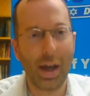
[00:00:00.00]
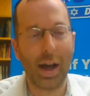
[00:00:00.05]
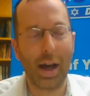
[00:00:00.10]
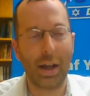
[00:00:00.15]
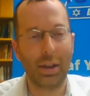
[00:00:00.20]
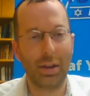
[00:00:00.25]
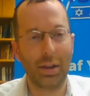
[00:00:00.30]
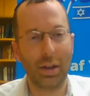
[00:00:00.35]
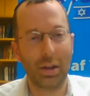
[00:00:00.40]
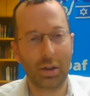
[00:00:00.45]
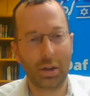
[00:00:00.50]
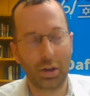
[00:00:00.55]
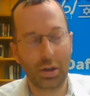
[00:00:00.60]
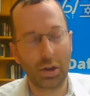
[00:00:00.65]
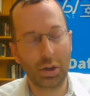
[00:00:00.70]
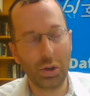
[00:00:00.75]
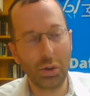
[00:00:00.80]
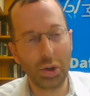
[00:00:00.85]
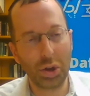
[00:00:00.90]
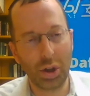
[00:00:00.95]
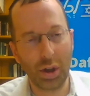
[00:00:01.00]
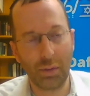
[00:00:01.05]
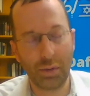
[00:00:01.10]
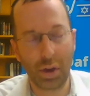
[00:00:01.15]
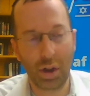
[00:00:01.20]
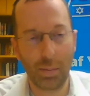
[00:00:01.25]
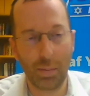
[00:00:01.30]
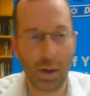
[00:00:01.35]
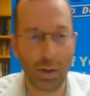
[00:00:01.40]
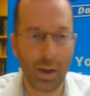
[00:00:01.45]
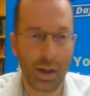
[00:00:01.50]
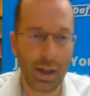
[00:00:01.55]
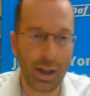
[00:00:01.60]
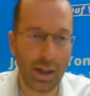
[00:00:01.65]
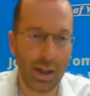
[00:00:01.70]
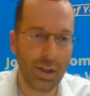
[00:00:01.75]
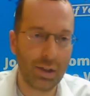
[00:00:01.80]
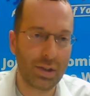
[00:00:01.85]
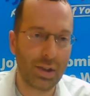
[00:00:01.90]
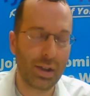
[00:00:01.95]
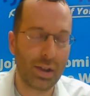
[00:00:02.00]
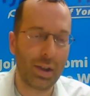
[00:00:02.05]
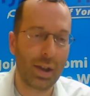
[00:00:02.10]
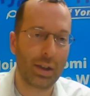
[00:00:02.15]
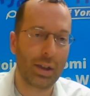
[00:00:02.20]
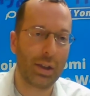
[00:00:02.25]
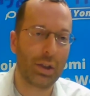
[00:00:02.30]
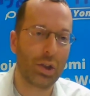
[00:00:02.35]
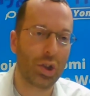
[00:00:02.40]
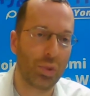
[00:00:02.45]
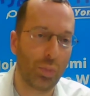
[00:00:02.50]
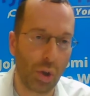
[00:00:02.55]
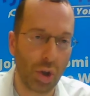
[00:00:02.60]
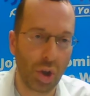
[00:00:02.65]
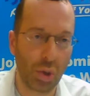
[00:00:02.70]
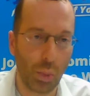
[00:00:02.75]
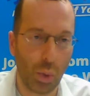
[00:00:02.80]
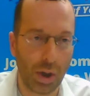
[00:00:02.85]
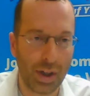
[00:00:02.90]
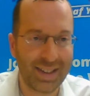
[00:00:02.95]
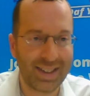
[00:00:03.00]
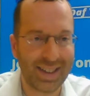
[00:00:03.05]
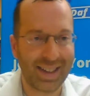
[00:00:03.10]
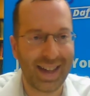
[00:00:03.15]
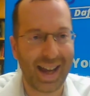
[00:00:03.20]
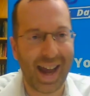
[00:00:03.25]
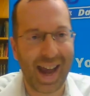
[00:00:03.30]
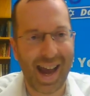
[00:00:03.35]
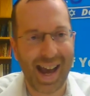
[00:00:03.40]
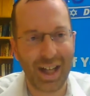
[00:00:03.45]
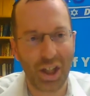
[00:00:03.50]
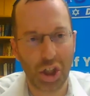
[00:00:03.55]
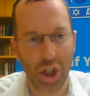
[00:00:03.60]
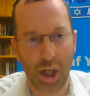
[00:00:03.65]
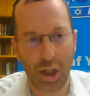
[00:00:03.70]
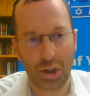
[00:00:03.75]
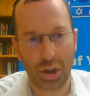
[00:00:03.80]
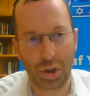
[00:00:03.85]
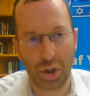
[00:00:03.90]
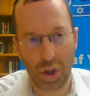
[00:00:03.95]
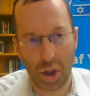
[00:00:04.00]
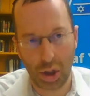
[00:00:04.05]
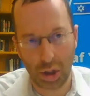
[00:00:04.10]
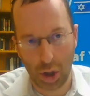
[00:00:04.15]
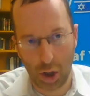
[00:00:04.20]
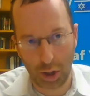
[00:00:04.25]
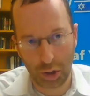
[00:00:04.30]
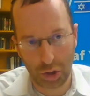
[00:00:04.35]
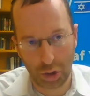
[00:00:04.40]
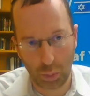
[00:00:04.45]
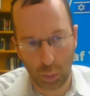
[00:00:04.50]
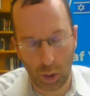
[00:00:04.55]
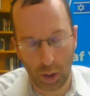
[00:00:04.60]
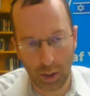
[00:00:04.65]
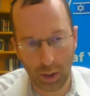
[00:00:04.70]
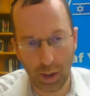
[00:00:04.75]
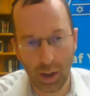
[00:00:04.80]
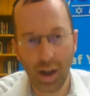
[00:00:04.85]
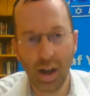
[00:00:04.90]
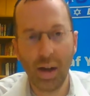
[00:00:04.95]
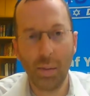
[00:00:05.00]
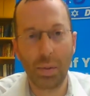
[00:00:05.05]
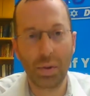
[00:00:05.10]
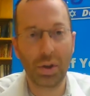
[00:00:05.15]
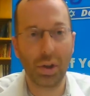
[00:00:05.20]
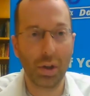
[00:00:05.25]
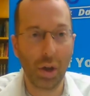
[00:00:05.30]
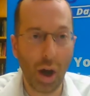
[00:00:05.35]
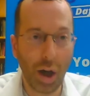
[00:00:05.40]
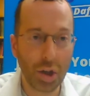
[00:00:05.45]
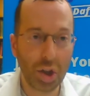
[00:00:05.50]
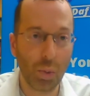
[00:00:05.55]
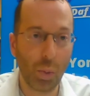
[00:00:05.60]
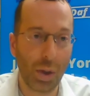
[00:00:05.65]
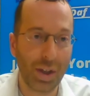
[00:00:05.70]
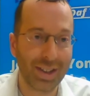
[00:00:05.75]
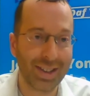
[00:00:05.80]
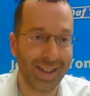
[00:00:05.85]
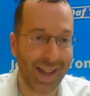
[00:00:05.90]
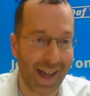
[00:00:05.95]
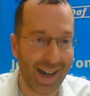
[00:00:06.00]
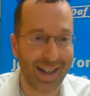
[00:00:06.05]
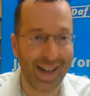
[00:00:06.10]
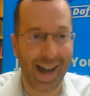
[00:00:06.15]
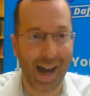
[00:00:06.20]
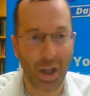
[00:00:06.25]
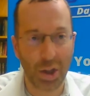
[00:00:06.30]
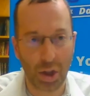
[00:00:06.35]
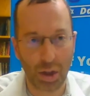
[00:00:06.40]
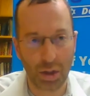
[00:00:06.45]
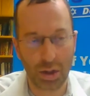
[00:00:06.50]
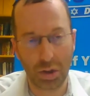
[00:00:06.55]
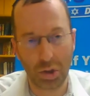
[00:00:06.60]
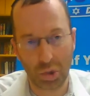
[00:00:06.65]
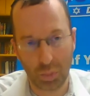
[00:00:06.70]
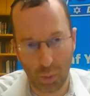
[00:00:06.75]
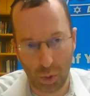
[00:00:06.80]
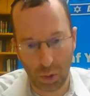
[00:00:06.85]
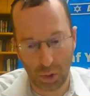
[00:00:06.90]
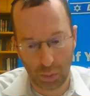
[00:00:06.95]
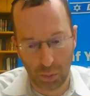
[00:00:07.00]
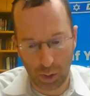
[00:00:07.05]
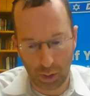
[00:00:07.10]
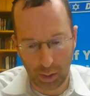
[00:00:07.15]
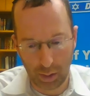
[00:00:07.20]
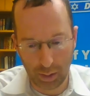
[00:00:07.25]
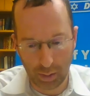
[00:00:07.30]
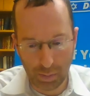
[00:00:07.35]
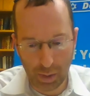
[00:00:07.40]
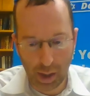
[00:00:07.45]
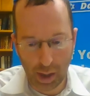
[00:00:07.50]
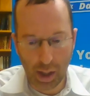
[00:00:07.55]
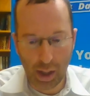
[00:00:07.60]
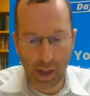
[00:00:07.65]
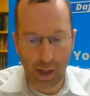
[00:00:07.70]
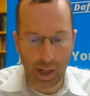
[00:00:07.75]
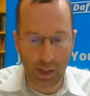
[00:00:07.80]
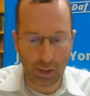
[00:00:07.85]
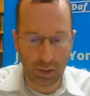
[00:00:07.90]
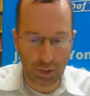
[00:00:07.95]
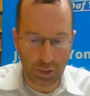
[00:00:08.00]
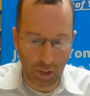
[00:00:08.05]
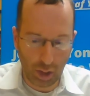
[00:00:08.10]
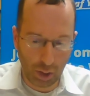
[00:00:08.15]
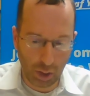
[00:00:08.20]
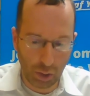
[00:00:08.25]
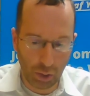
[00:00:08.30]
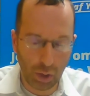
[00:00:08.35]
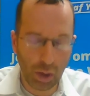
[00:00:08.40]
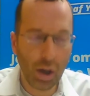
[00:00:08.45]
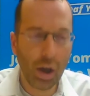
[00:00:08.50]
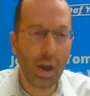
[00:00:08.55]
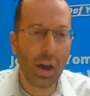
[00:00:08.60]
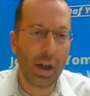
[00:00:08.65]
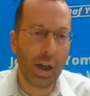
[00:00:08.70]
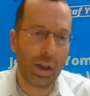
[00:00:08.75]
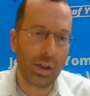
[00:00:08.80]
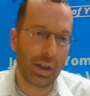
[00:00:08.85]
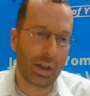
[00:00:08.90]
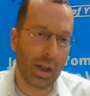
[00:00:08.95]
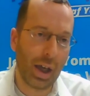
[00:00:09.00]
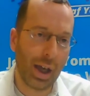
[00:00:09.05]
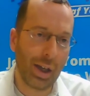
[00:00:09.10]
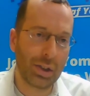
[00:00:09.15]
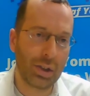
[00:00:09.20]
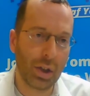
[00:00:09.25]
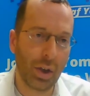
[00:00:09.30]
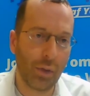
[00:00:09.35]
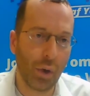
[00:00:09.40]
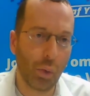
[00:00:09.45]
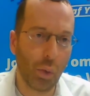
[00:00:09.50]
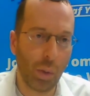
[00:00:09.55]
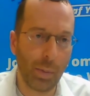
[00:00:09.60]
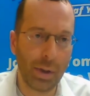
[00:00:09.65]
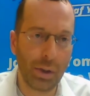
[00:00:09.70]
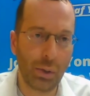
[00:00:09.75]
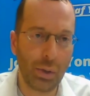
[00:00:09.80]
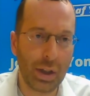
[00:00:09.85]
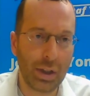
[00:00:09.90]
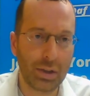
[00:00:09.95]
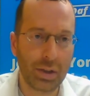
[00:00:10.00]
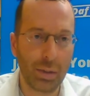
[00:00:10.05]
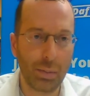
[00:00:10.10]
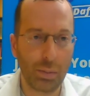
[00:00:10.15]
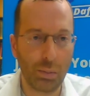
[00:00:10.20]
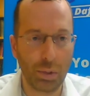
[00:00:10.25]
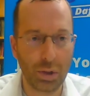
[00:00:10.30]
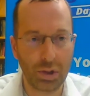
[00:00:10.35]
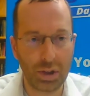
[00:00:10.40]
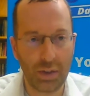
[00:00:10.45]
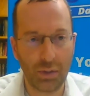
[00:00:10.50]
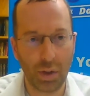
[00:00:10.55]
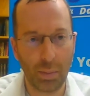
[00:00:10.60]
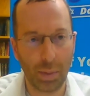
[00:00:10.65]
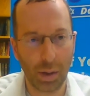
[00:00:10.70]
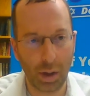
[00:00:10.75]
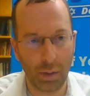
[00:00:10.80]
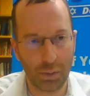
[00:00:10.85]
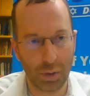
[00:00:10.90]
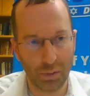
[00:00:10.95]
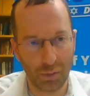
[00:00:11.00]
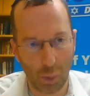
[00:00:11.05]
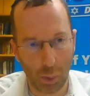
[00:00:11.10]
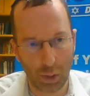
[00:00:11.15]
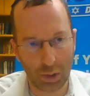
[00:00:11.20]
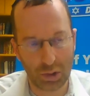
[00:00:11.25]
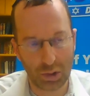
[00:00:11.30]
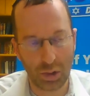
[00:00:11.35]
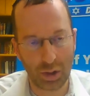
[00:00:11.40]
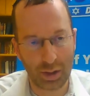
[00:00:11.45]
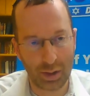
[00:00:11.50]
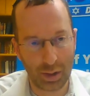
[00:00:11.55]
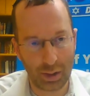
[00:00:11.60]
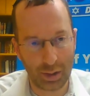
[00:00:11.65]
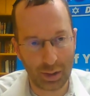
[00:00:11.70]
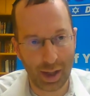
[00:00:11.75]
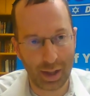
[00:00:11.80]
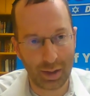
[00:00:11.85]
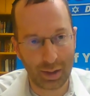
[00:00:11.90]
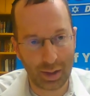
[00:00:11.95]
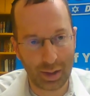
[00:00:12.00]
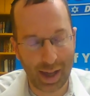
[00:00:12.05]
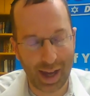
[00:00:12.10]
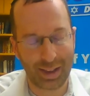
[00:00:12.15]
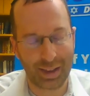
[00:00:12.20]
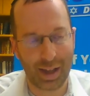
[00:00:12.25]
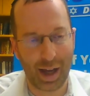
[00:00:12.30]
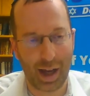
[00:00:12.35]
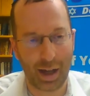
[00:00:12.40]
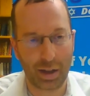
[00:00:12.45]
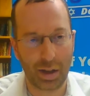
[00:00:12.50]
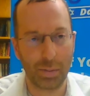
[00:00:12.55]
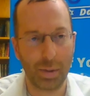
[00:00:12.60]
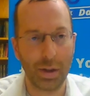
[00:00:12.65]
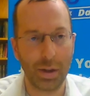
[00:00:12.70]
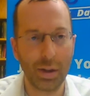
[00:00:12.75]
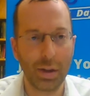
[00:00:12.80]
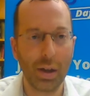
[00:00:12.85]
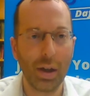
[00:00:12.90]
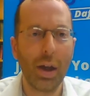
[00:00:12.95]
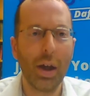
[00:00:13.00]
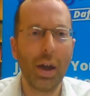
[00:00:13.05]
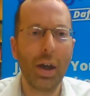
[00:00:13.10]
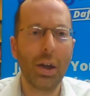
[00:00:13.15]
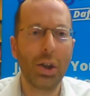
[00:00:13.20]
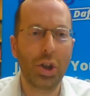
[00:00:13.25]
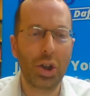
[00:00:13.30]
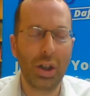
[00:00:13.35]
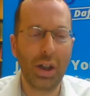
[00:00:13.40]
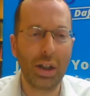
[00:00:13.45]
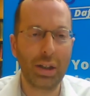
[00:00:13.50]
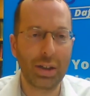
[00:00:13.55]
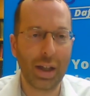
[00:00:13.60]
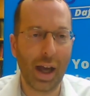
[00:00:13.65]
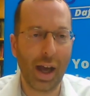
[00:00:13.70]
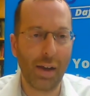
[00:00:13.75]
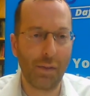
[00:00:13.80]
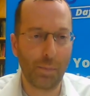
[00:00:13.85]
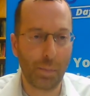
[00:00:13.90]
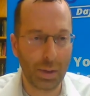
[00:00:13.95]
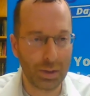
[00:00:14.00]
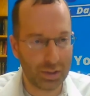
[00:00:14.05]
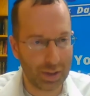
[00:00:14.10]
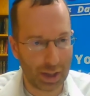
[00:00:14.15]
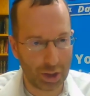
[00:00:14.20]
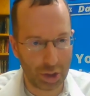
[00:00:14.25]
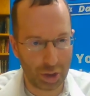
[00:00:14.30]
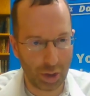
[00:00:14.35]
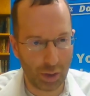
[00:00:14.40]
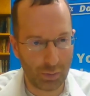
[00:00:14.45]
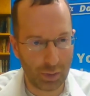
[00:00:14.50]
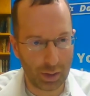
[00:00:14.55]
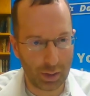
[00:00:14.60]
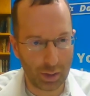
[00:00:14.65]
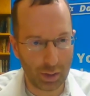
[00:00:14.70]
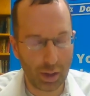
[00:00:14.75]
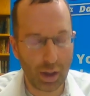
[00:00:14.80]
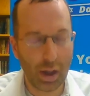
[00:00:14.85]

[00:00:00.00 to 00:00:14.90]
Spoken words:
And the conclusion of the Gemara is that the smaller one is an adjunct to the larger one, but the larger one is not an adjunct to the smaller one. And so, in the case of a woman who needs to receive her bill of divorce, her get document, she needs to have possession of it.